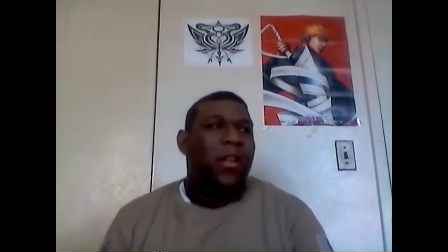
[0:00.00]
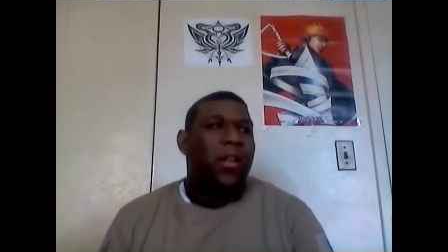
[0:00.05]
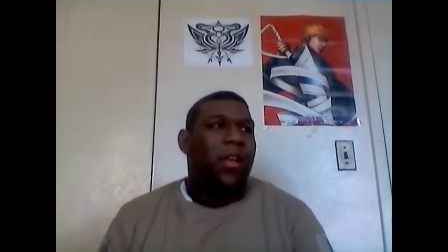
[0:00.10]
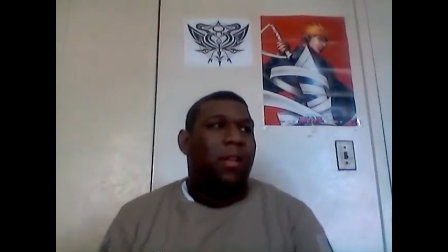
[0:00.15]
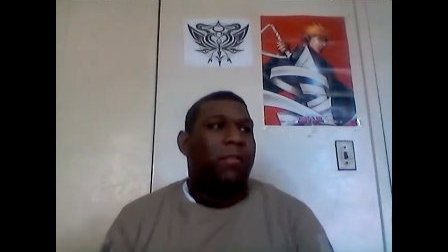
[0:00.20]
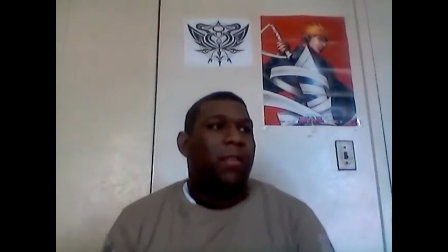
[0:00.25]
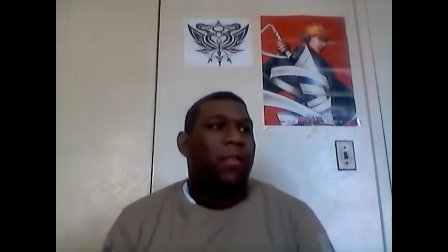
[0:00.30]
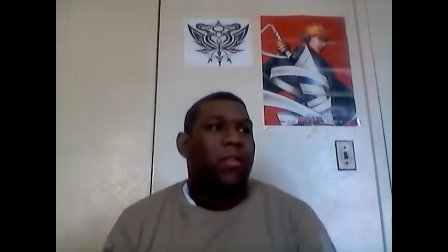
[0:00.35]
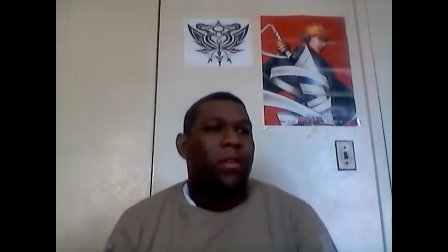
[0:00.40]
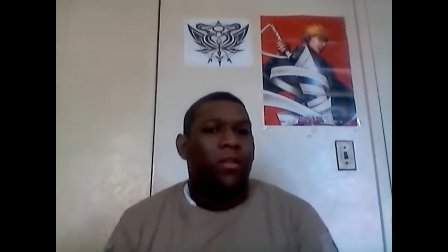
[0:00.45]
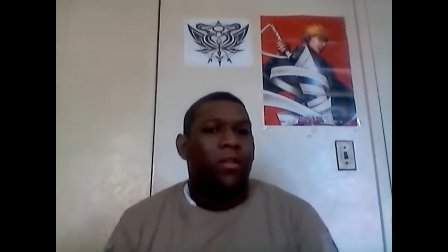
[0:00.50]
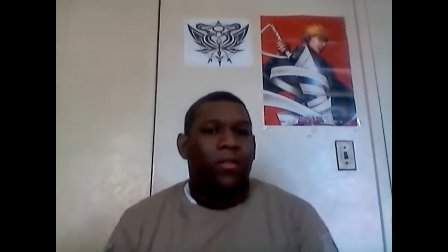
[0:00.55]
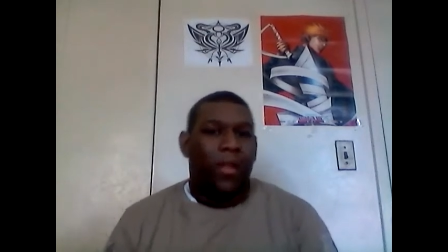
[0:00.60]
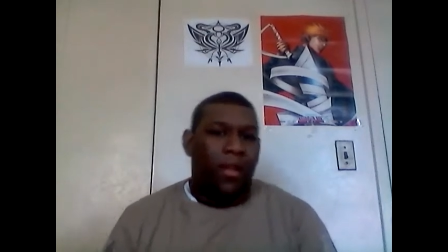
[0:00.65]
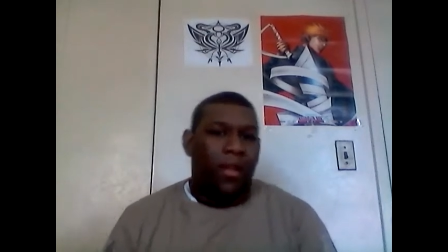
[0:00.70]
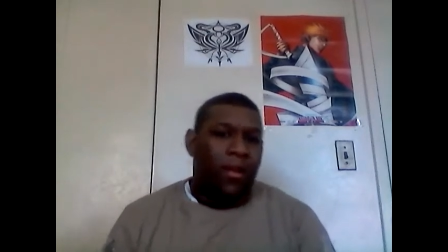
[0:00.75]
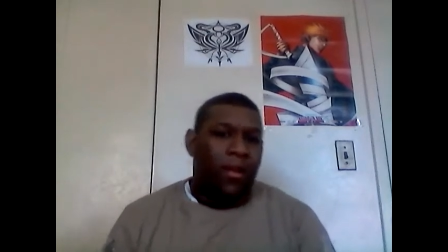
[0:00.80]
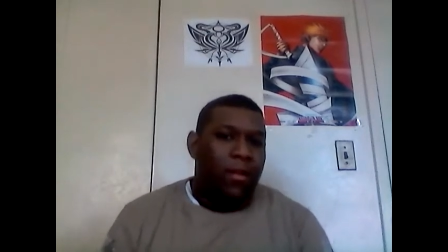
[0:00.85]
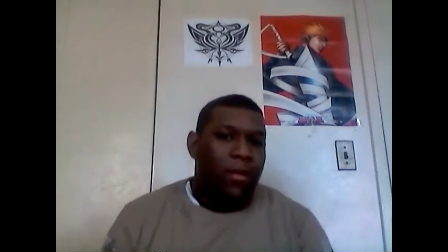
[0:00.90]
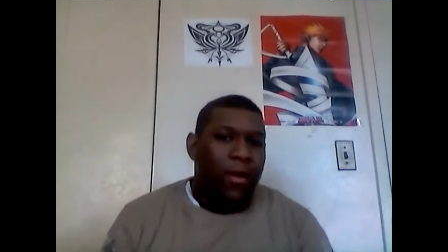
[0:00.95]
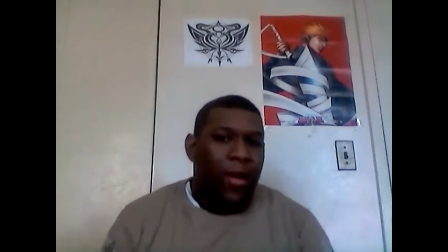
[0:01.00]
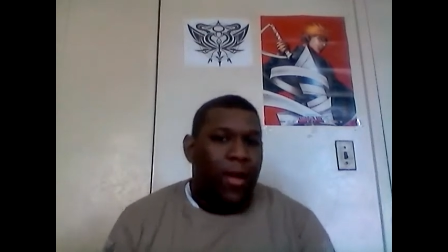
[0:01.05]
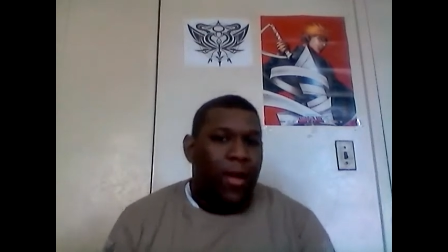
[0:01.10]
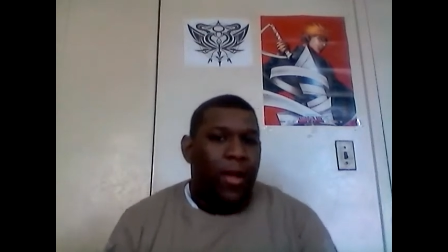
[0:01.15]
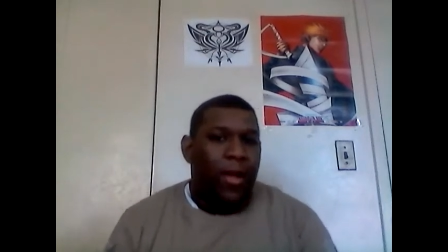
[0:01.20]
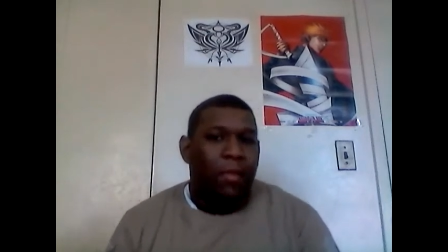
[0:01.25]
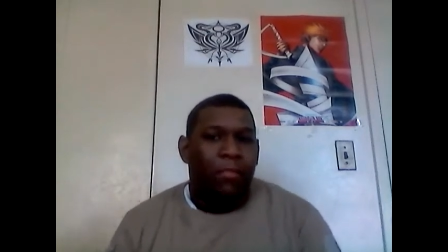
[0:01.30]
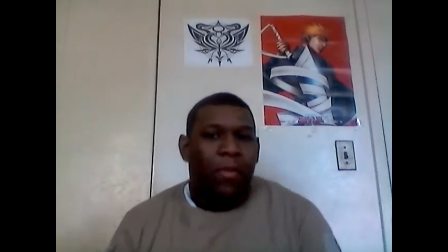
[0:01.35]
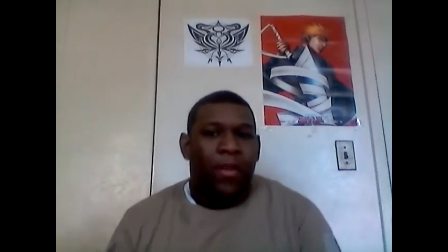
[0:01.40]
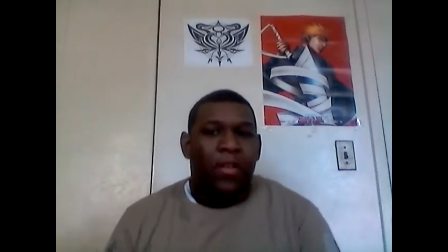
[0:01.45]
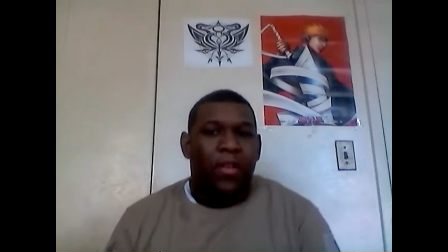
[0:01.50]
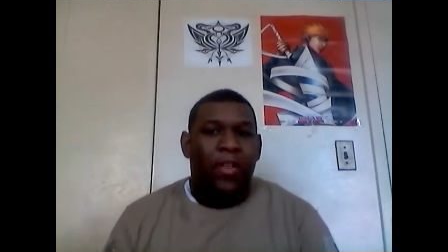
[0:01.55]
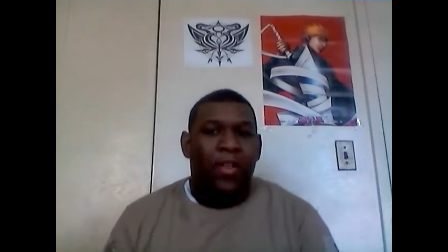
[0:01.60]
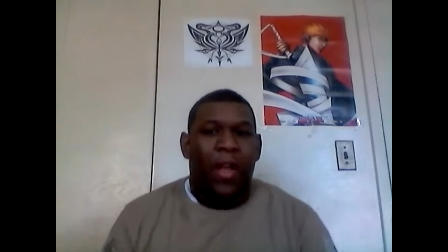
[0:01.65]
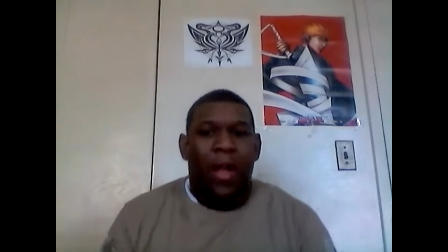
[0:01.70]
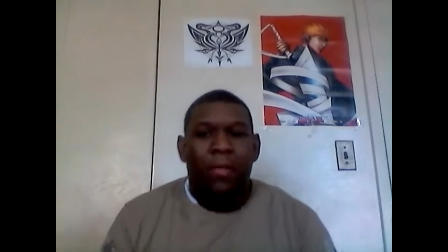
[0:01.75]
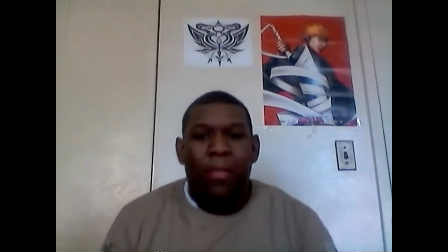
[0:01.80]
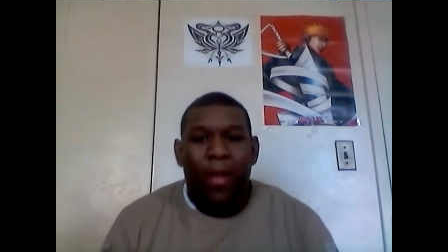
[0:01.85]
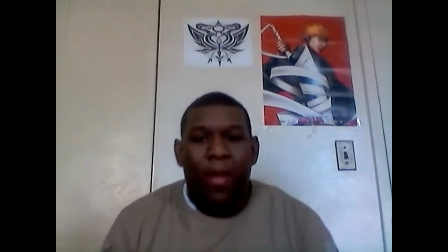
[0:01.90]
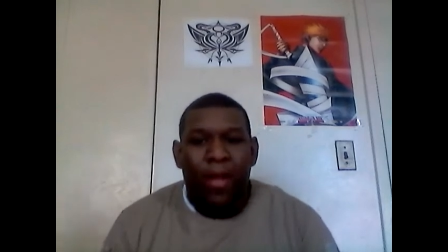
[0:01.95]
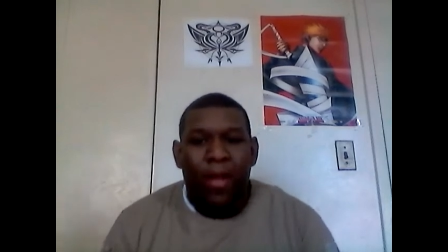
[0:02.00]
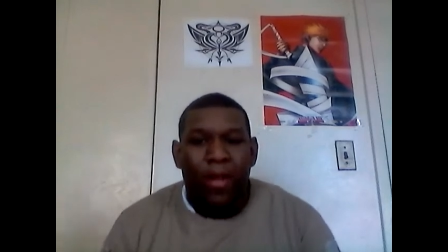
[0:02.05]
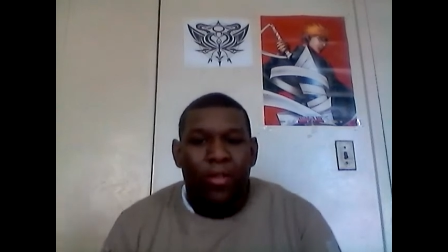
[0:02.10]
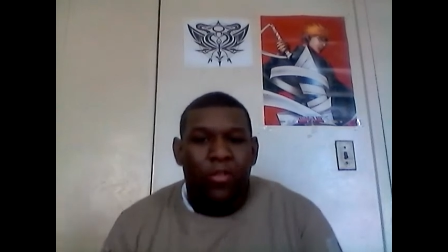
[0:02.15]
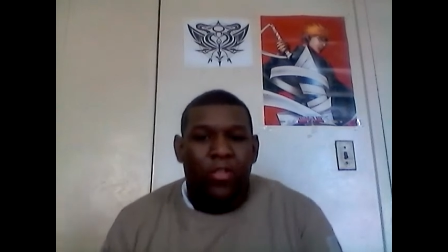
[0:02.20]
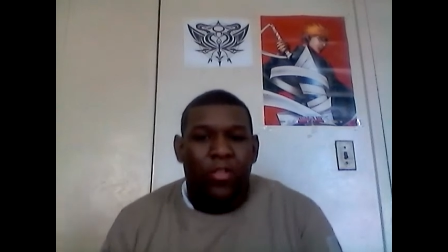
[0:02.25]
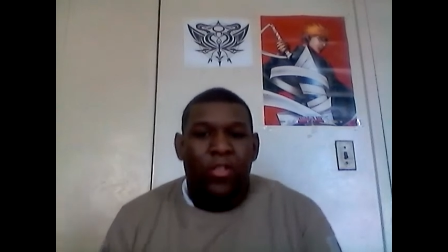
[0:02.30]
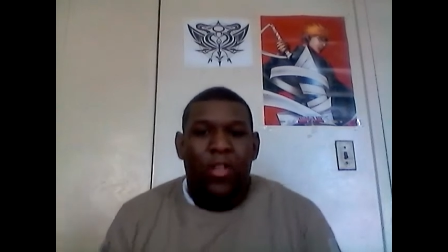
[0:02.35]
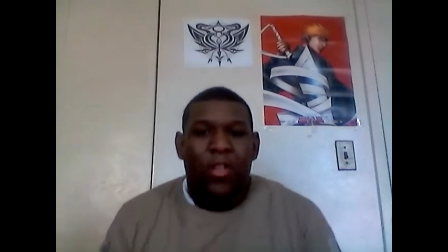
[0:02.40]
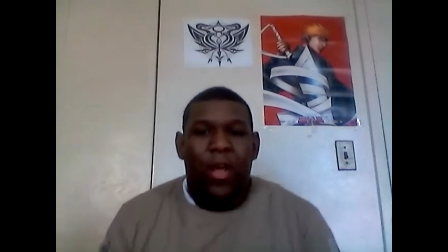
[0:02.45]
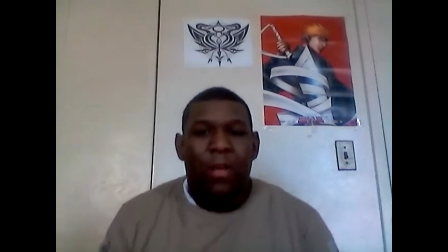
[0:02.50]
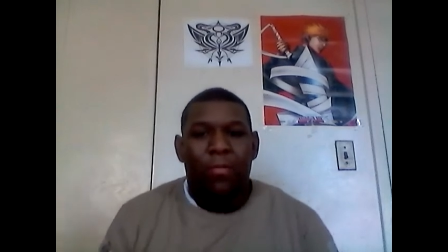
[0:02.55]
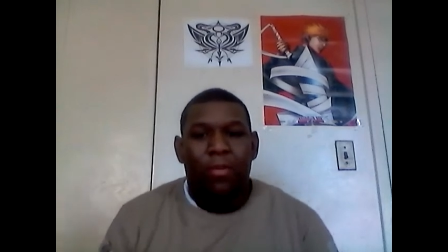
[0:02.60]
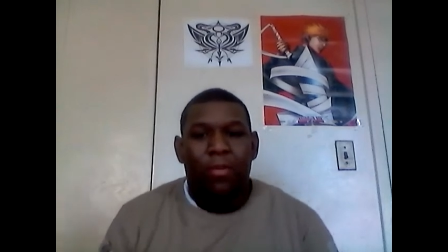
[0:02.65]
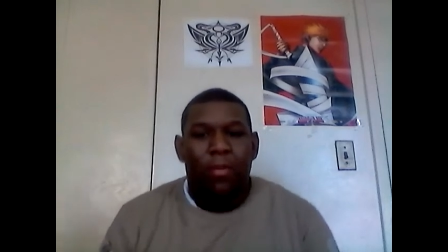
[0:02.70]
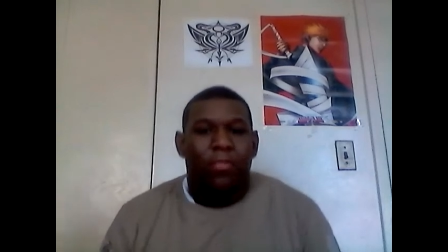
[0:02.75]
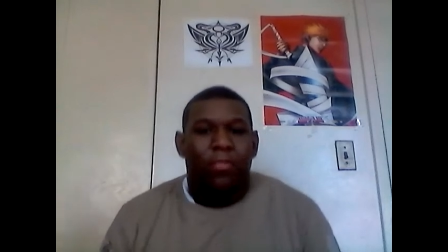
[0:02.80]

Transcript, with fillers: If you don't, then go ahead because I'm not here to stop you.